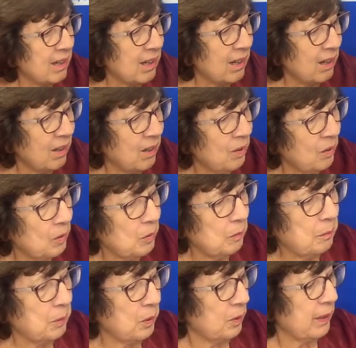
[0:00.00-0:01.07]
Oh
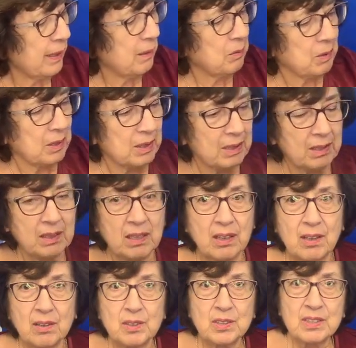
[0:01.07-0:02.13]
boy, we're
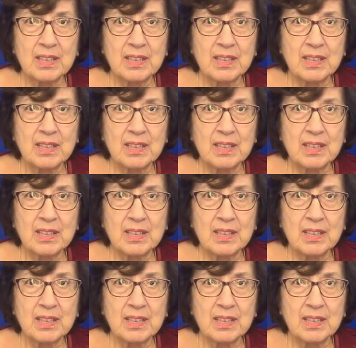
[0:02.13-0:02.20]
close,